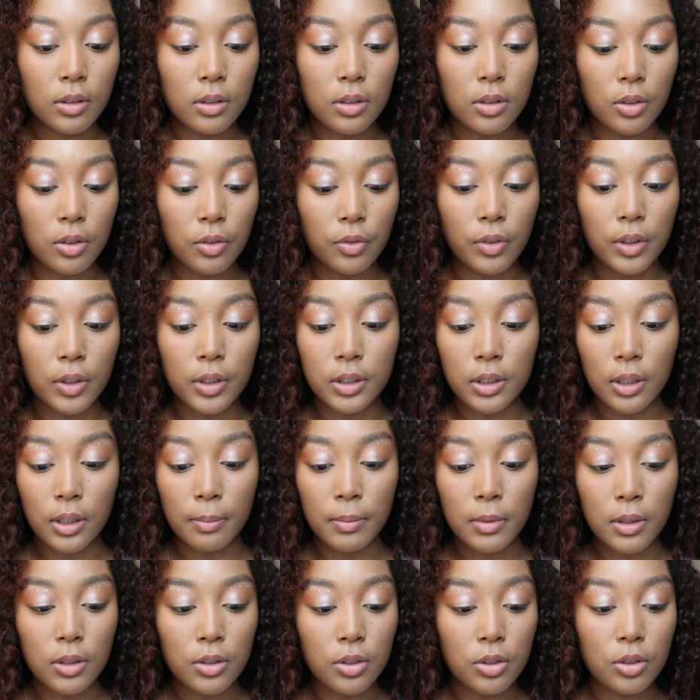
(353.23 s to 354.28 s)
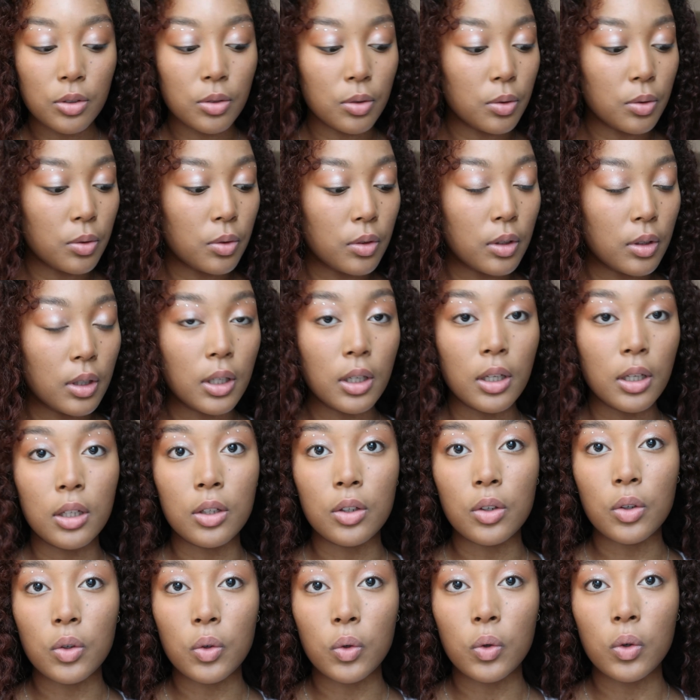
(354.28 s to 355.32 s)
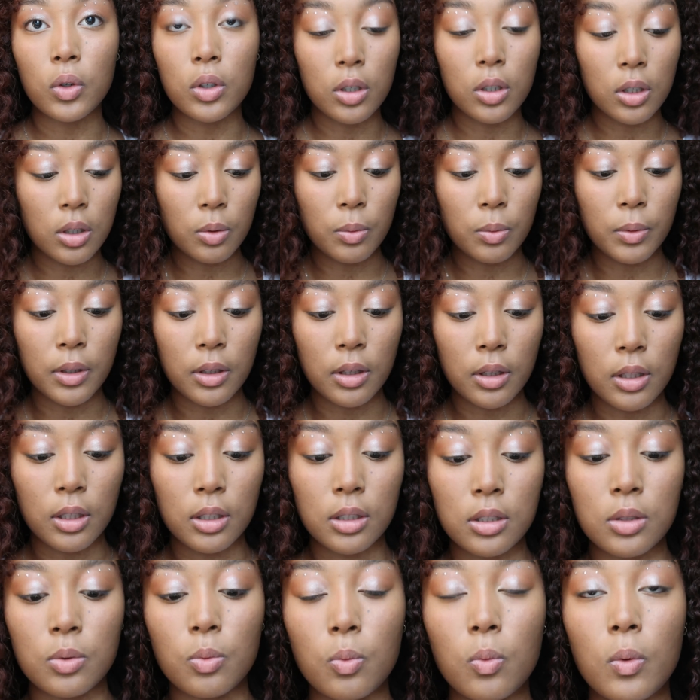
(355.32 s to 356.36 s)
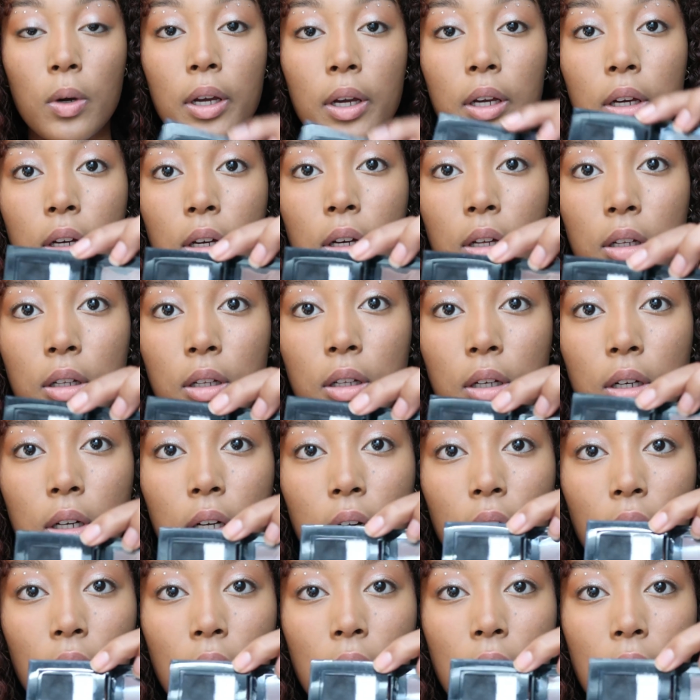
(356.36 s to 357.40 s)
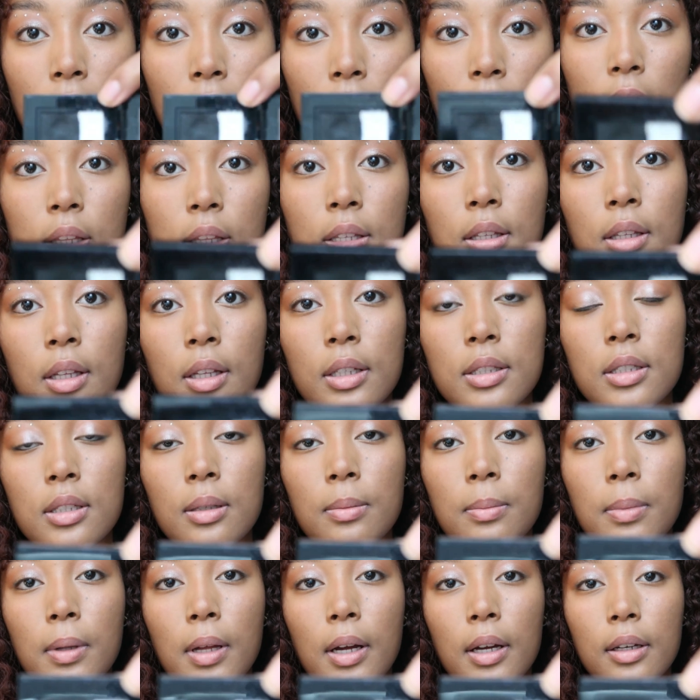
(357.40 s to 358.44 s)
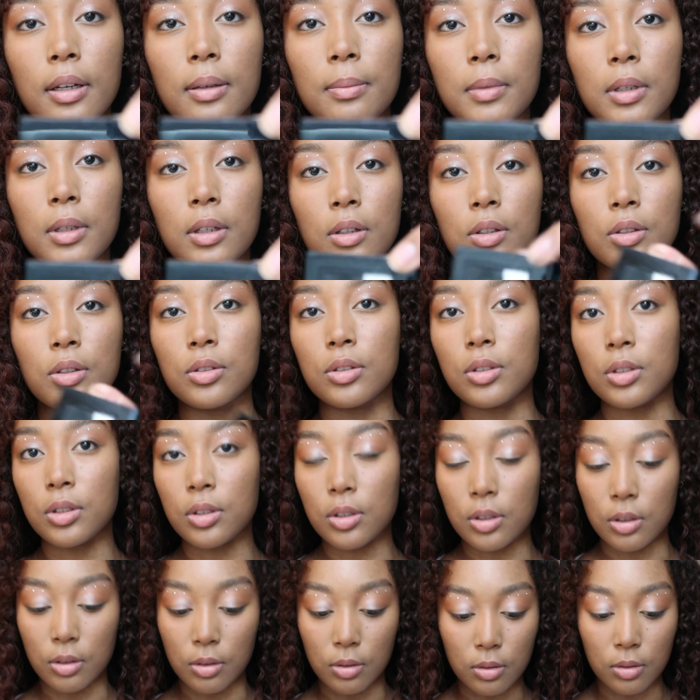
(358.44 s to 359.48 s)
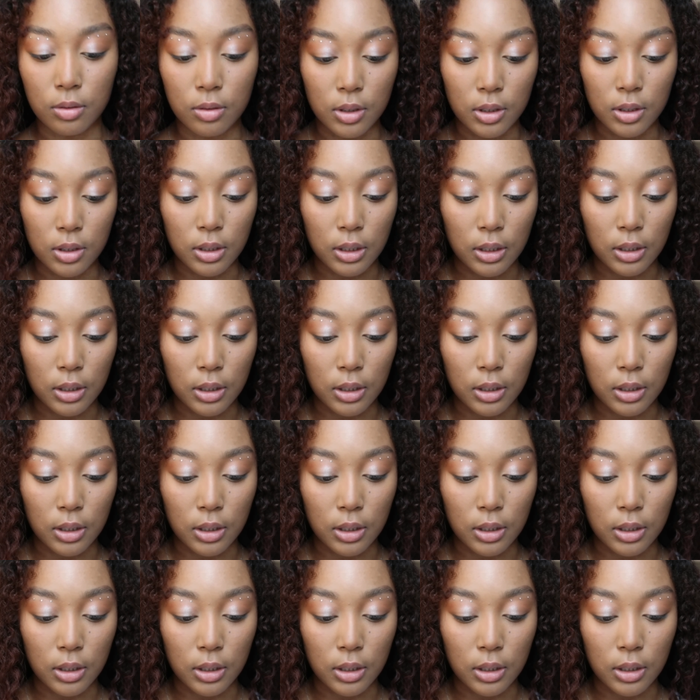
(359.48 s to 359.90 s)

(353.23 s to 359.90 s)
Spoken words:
So first I'm gonna do the inner corner with this white color, and then that's the black I'm gonna use too, just